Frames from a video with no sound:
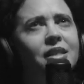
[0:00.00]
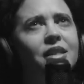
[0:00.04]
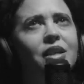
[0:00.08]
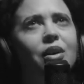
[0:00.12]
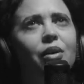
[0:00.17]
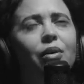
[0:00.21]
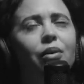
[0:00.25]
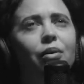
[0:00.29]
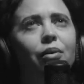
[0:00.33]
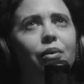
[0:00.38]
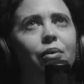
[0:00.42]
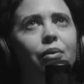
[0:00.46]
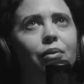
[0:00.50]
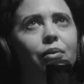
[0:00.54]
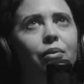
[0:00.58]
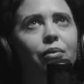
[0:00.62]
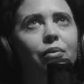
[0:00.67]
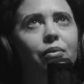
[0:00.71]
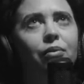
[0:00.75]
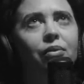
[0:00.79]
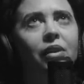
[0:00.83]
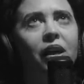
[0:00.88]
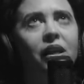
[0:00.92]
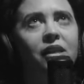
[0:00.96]
so
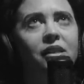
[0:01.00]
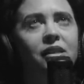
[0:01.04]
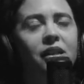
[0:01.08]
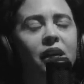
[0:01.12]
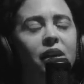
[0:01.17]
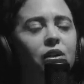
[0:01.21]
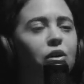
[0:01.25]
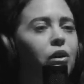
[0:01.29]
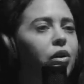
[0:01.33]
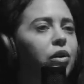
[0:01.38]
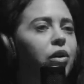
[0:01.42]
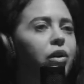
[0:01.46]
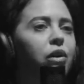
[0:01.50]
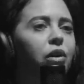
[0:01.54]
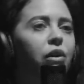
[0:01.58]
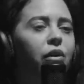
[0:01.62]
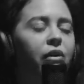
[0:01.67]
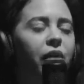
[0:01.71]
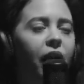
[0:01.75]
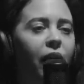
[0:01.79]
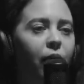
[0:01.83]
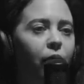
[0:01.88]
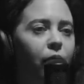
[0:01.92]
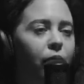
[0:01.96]
they say no no no
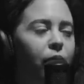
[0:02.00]
that